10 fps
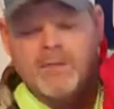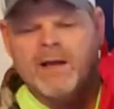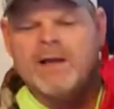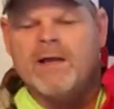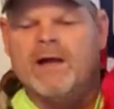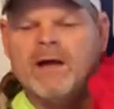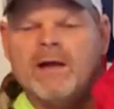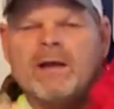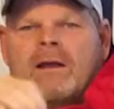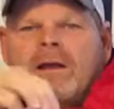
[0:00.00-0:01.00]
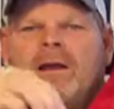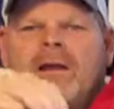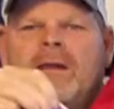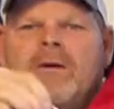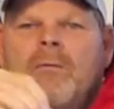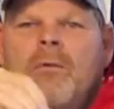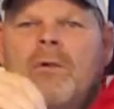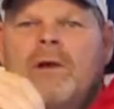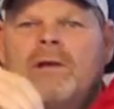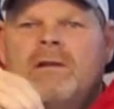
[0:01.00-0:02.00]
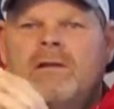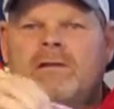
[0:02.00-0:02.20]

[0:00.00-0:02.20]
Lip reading: my Eagle Point